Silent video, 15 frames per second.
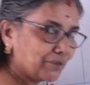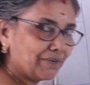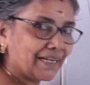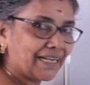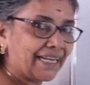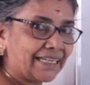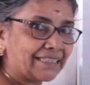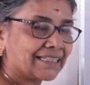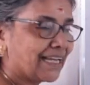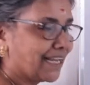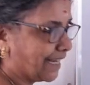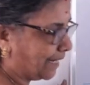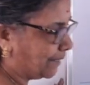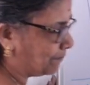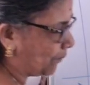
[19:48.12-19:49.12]
will get
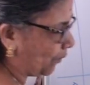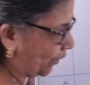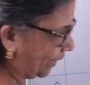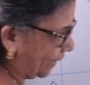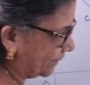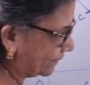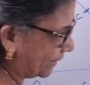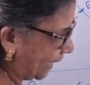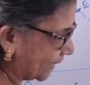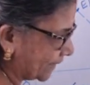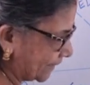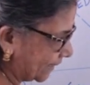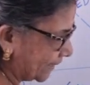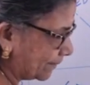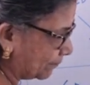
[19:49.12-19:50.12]
a point like
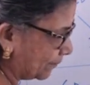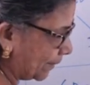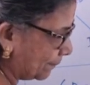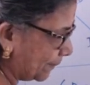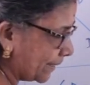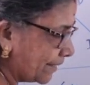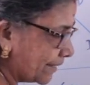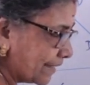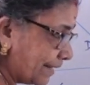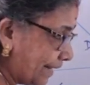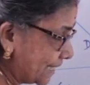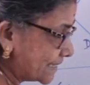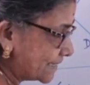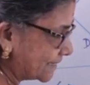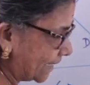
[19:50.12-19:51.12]
that, maybe
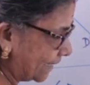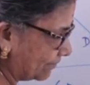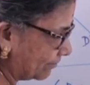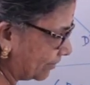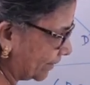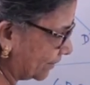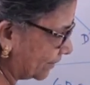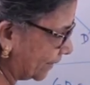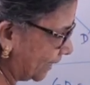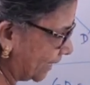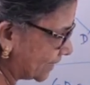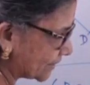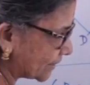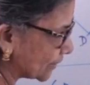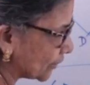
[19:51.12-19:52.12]
less than 1.
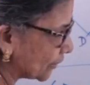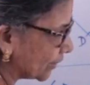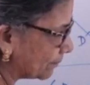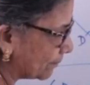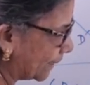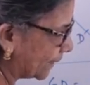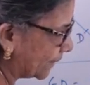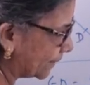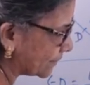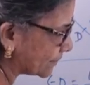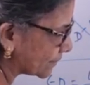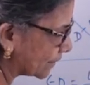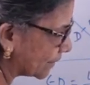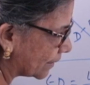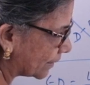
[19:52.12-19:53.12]
Elasticity of demand is,
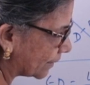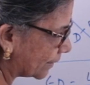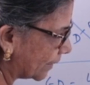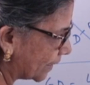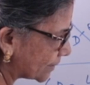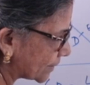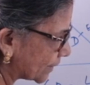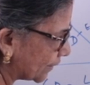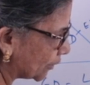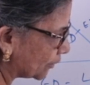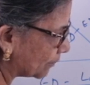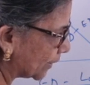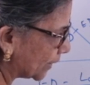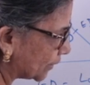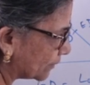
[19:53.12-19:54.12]

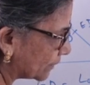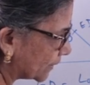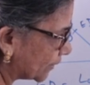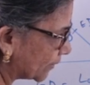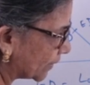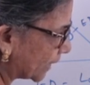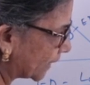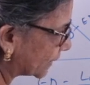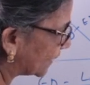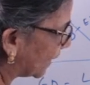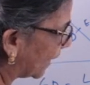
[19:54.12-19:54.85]
you will get the